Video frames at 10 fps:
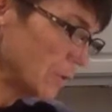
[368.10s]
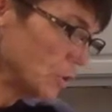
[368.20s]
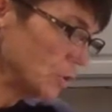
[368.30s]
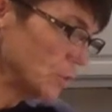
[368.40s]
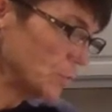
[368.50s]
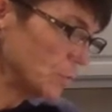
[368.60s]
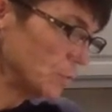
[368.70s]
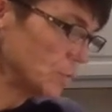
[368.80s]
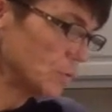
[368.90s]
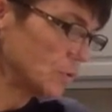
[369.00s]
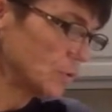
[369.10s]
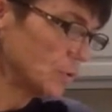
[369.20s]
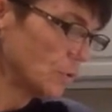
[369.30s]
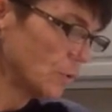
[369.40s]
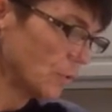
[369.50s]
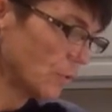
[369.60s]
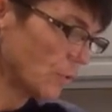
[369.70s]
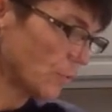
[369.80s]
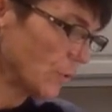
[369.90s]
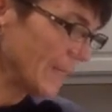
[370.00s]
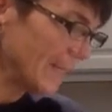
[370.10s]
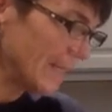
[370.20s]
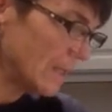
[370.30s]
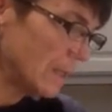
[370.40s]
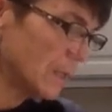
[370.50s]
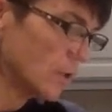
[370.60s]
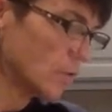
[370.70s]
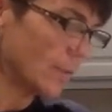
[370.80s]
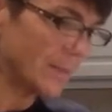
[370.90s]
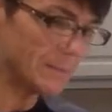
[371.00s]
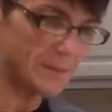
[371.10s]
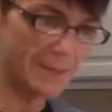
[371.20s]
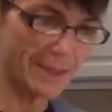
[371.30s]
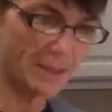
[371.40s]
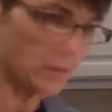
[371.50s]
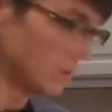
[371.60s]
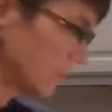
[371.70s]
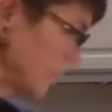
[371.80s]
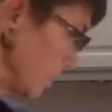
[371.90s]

going to use 3 grape tomatoes.